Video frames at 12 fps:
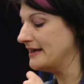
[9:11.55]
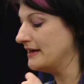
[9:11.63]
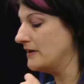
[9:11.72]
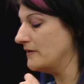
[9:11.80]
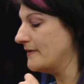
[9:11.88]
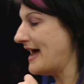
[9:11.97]
you
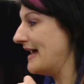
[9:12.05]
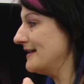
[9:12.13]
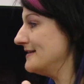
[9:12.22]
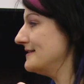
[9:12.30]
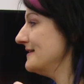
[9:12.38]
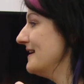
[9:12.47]
know,
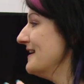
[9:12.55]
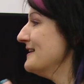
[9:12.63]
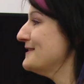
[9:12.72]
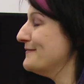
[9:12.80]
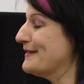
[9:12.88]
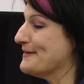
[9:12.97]
as
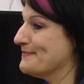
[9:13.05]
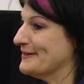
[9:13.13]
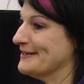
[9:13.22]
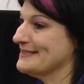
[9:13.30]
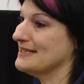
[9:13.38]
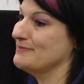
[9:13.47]

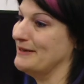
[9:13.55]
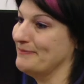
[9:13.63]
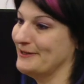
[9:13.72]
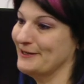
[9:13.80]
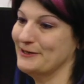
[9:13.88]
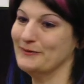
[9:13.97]
developers, as
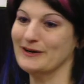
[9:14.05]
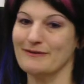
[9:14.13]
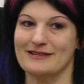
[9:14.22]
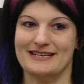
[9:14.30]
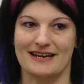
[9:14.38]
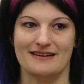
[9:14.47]
people who work
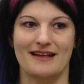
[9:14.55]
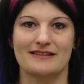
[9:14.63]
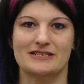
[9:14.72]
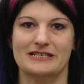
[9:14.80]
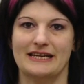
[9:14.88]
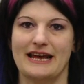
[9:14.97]
with
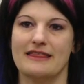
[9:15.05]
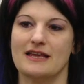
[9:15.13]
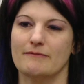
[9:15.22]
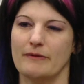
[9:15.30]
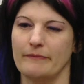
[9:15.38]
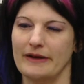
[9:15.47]
technology, I
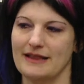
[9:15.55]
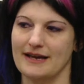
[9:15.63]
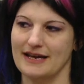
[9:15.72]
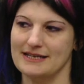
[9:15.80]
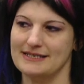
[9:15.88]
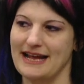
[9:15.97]
think when we
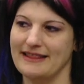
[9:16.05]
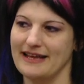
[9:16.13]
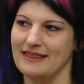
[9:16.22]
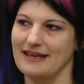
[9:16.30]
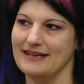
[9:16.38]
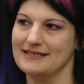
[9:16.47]
look at a stat
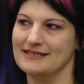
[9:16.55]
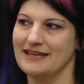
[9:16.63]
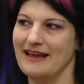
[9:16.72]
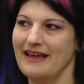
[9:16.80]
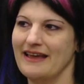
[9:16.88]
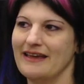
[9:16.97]
like this,